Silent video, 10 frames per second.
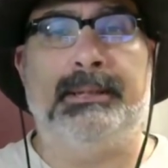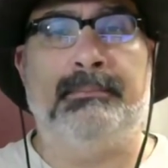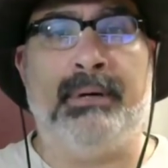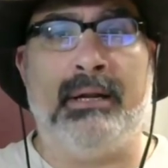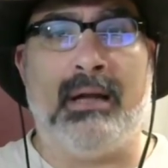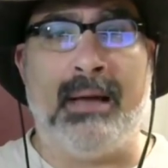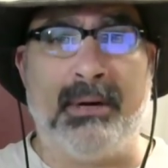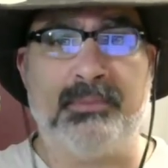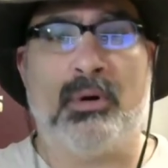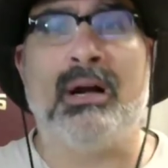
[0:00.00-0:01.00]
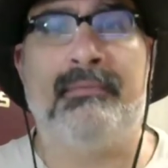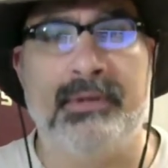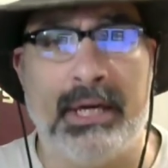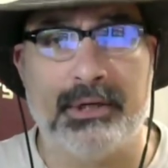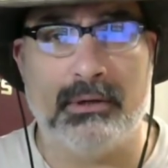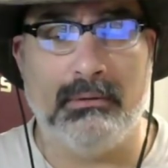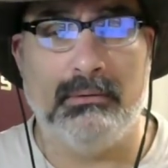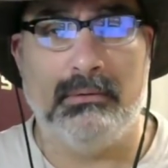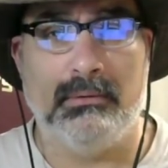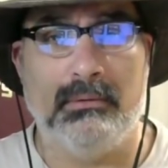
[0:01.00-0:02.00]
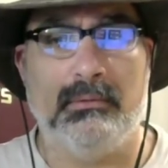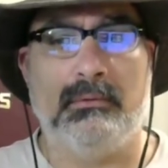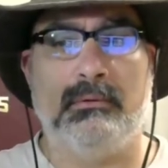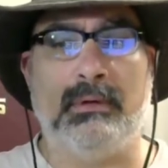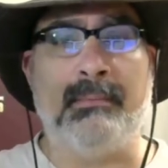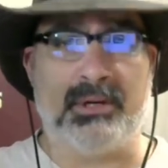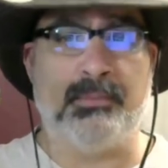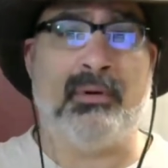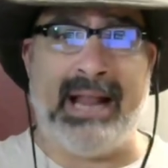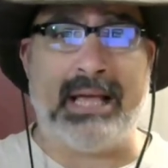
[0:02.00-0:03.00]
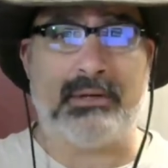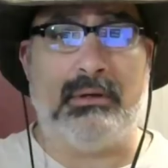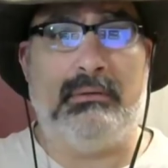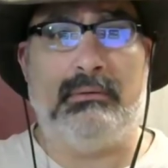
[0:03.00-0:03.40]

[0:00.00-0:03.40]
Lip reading: But I'm much more confrontational. I'm much more of an asshole.